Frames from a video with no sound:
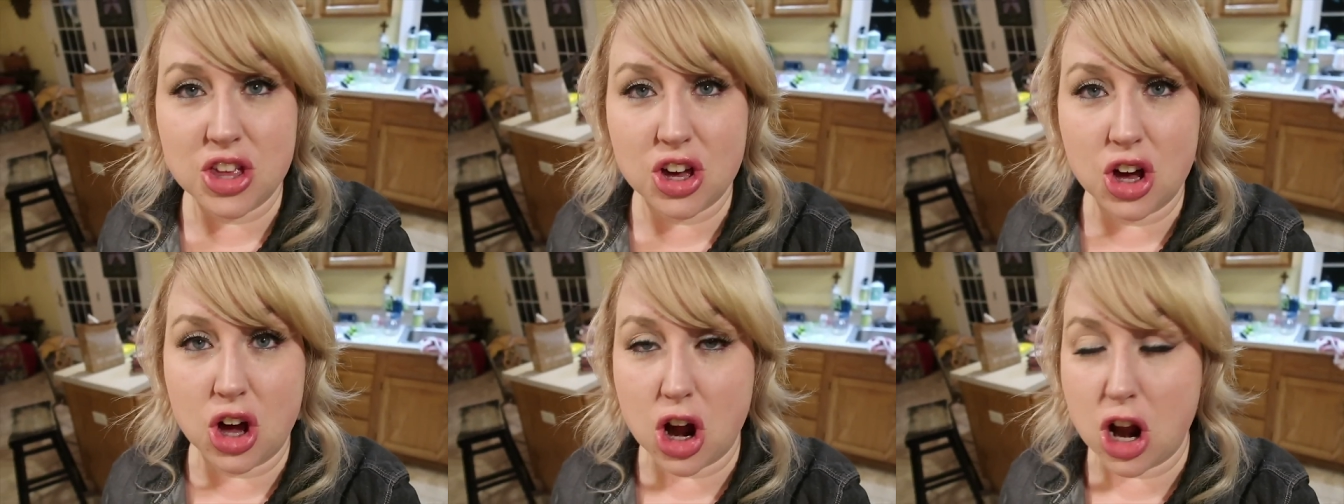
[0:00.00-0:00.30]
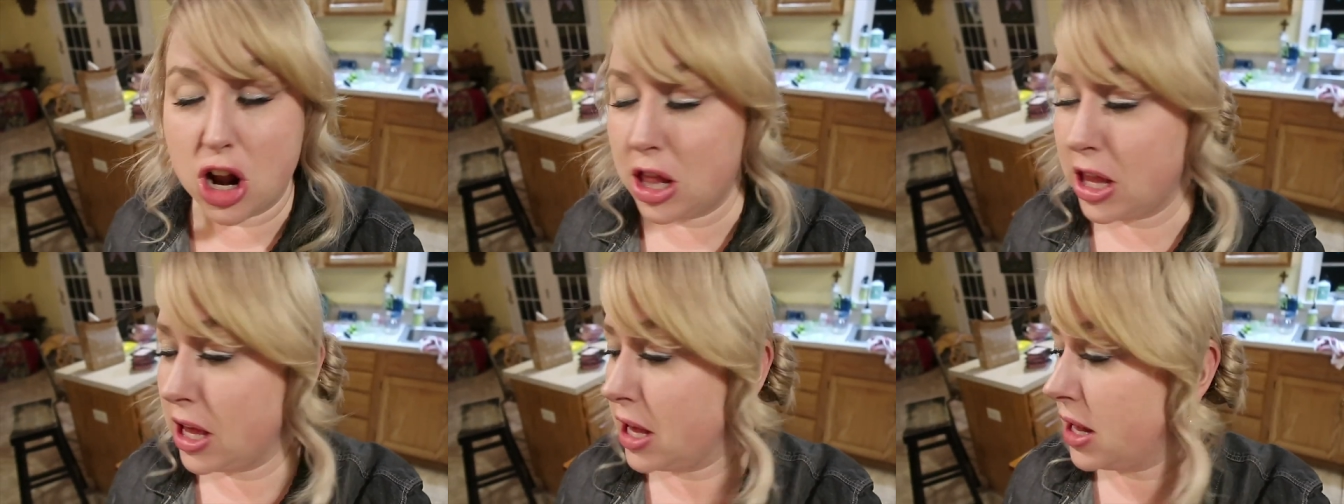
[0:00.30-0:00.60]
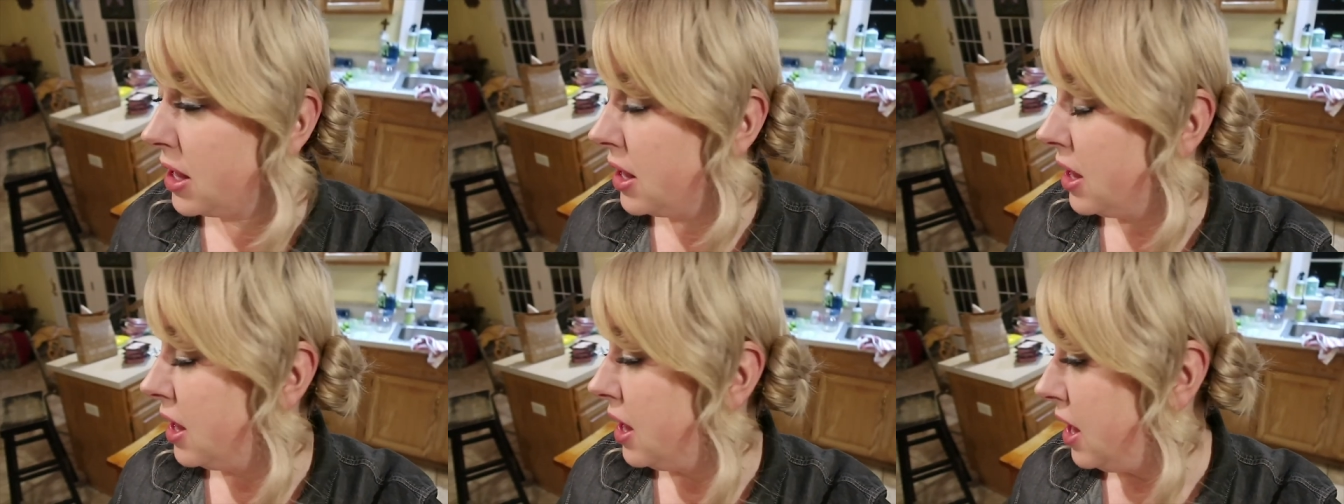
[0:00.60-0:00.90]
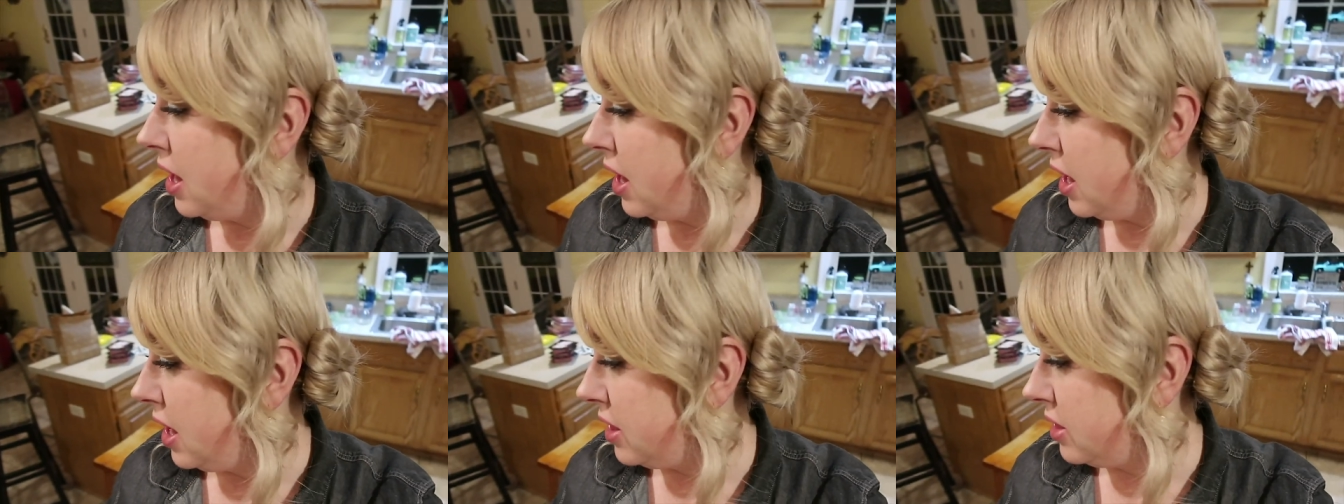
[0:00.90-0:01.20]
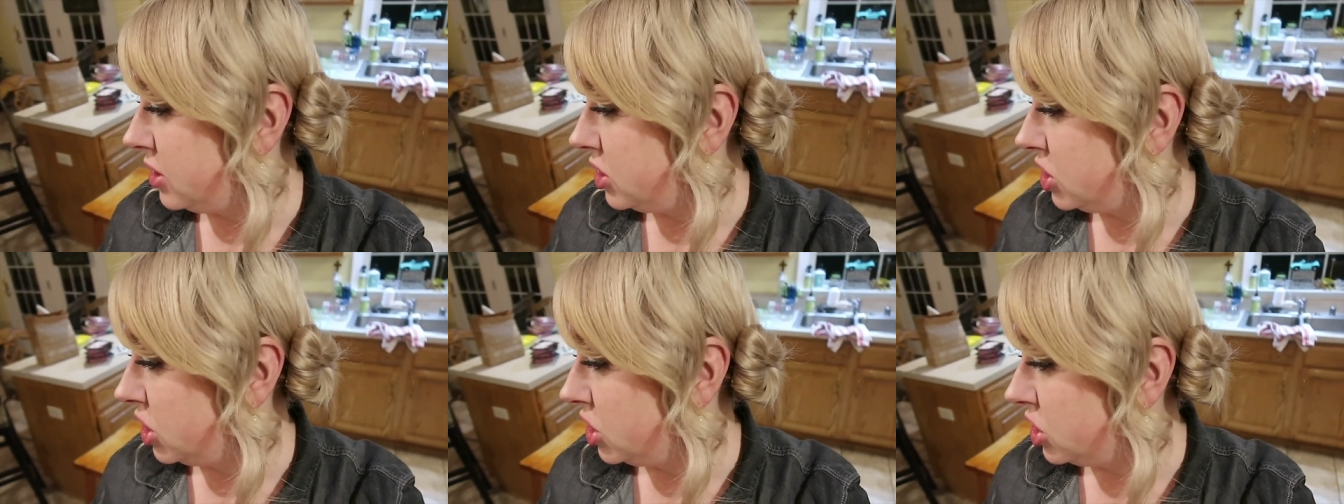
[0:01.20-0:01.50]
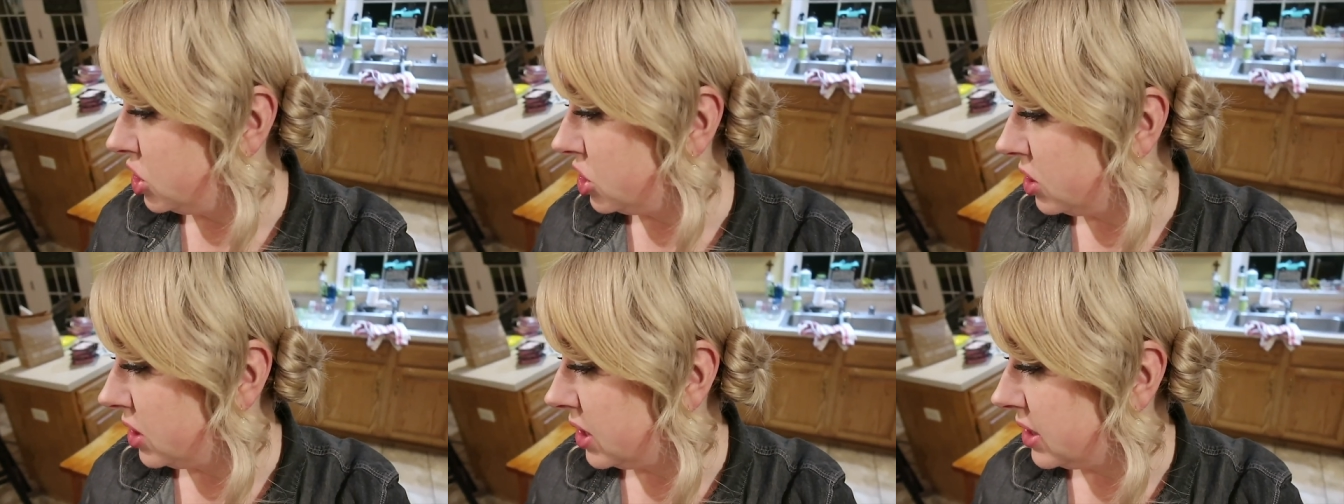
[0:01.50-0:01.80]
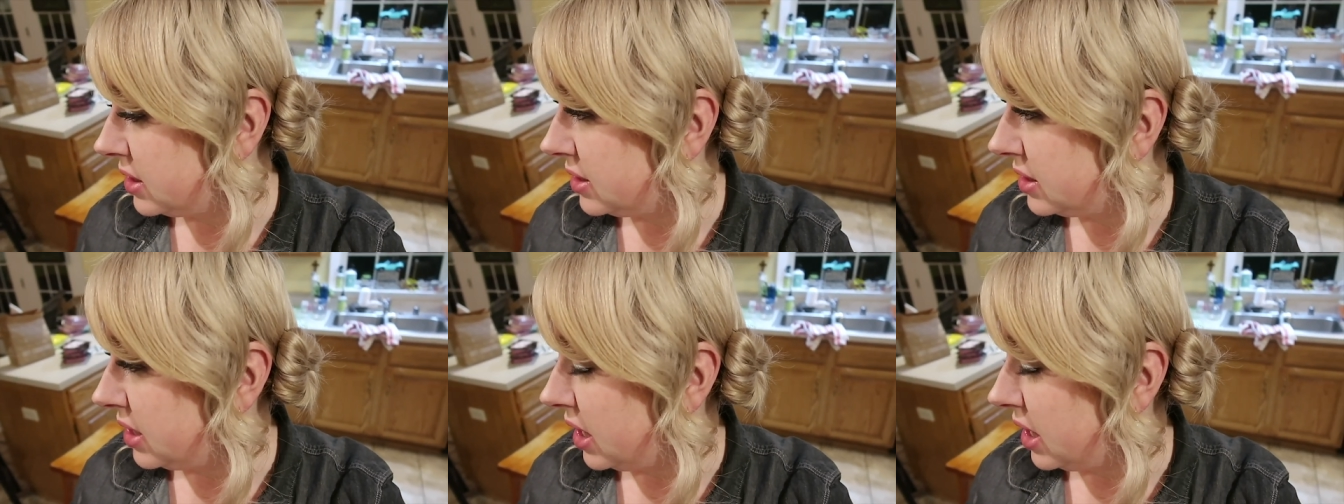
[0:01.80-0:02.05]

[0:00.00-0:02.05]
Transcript: the garlic and the ginger. Let's